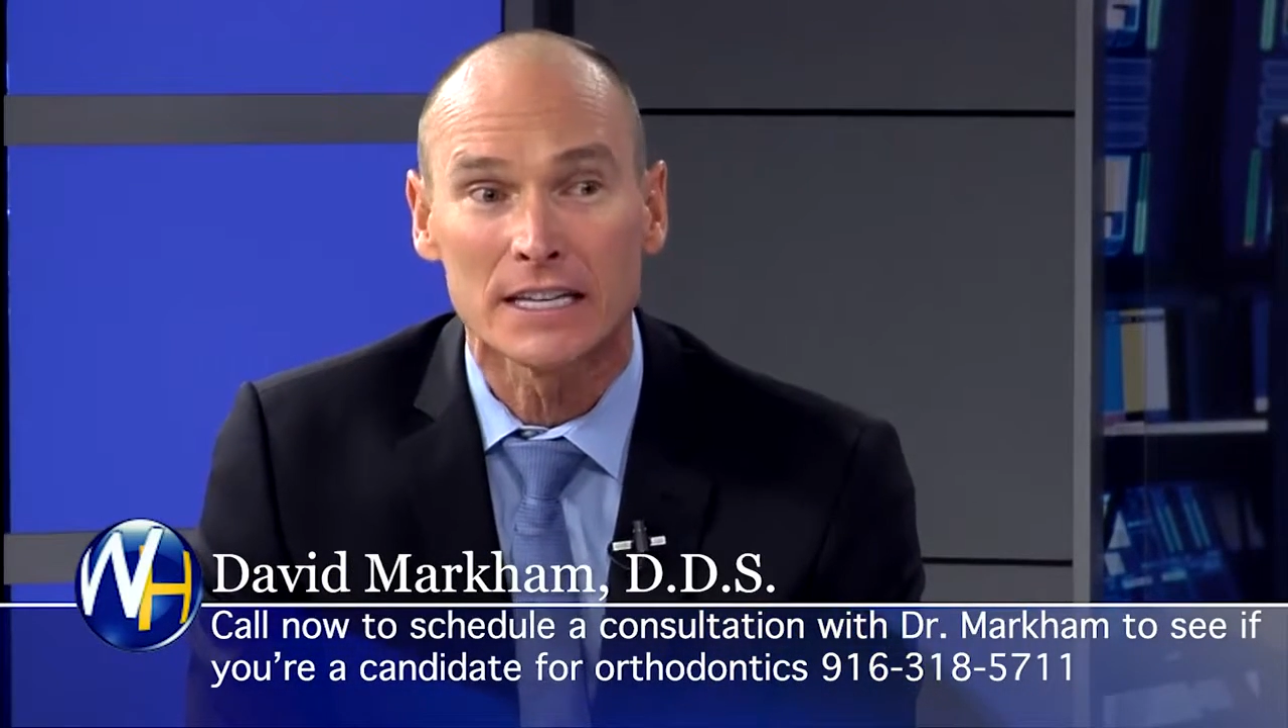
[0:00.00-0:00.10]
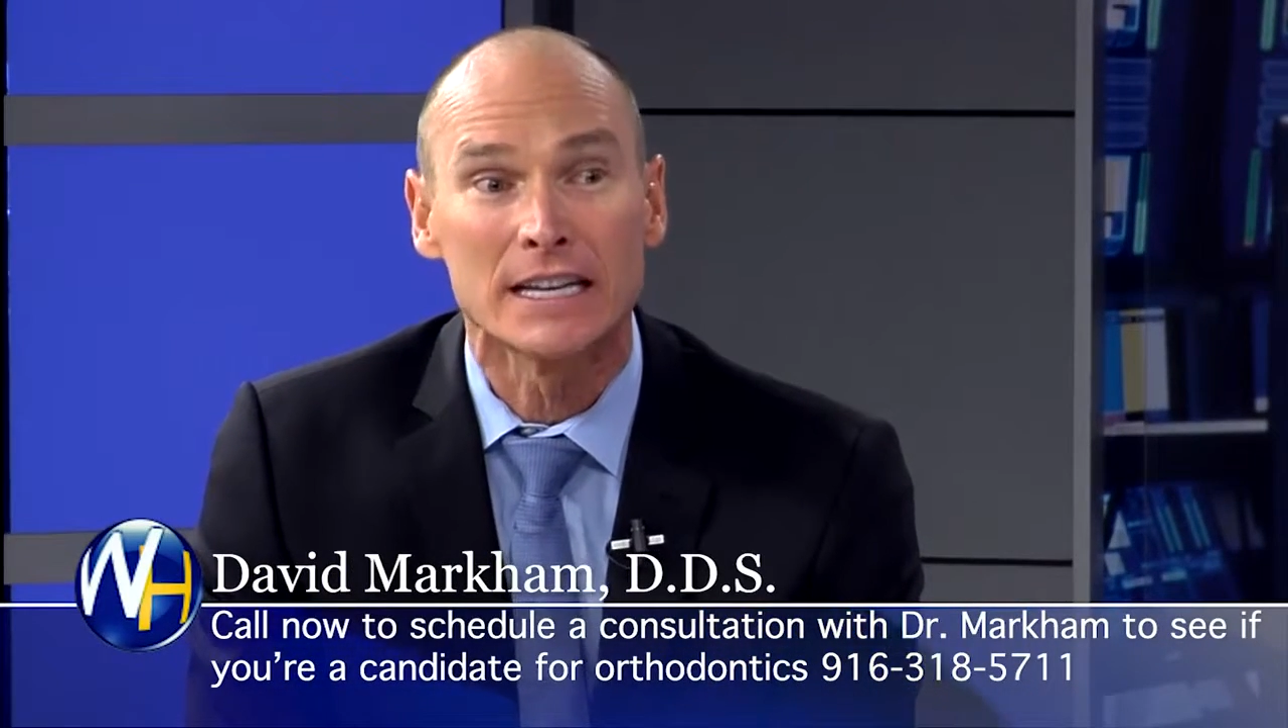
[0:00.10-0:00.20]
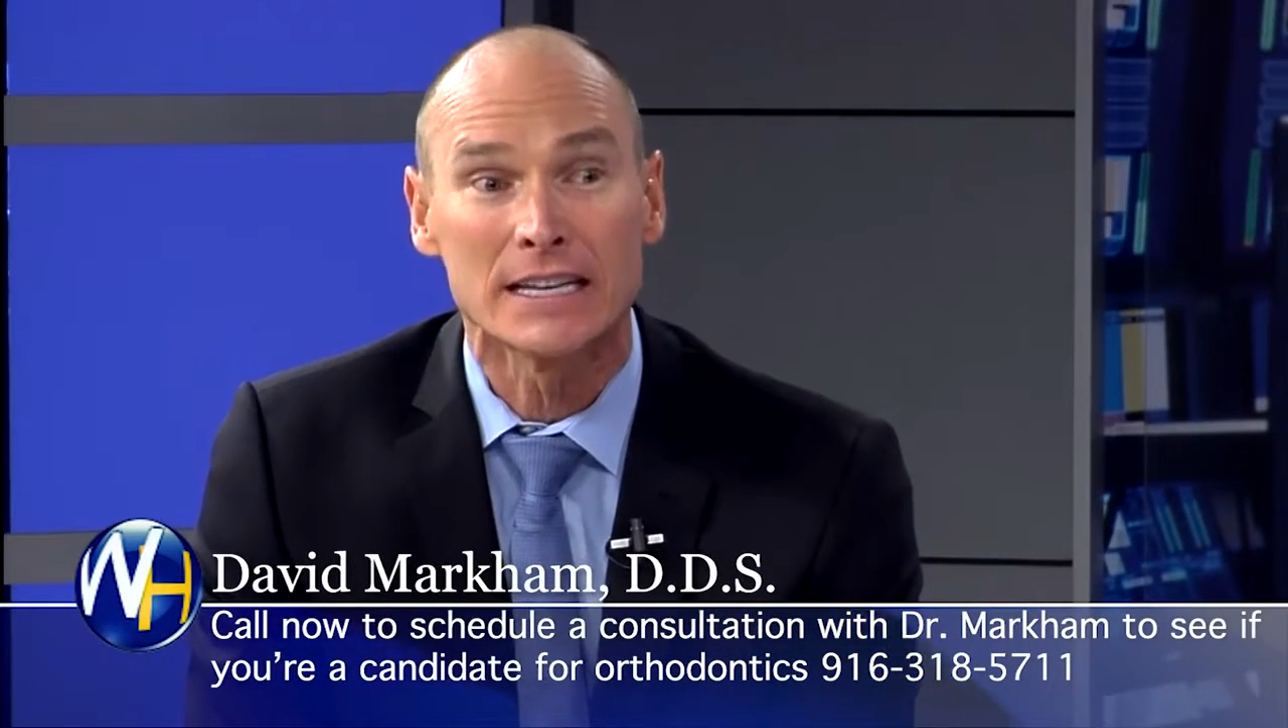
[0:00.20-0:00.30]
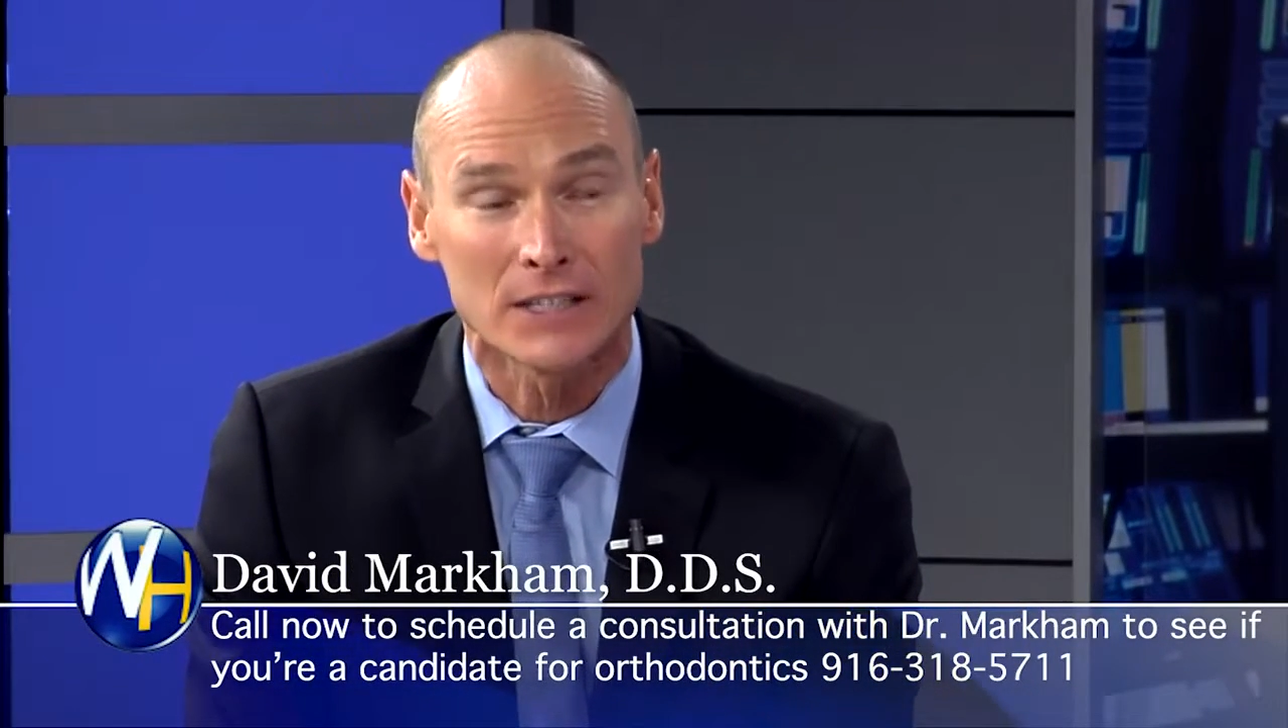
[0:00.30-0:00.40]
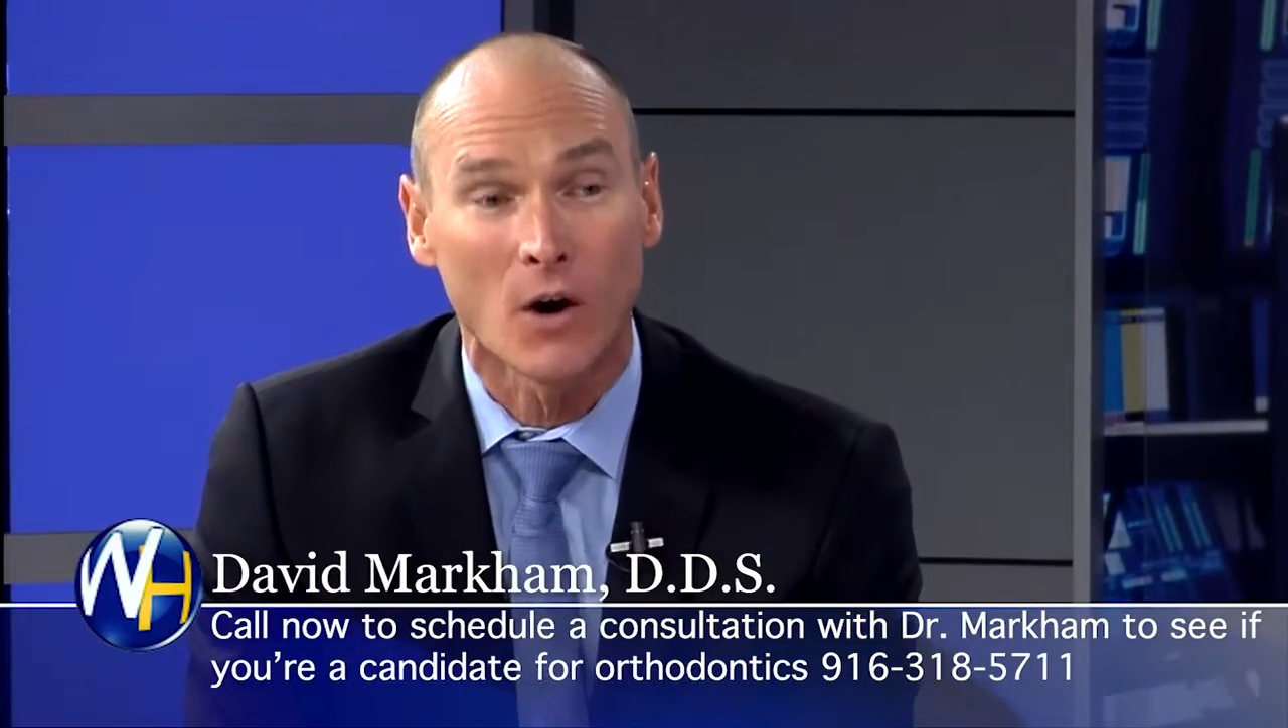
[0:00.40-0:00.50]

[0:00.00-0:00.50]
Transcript: is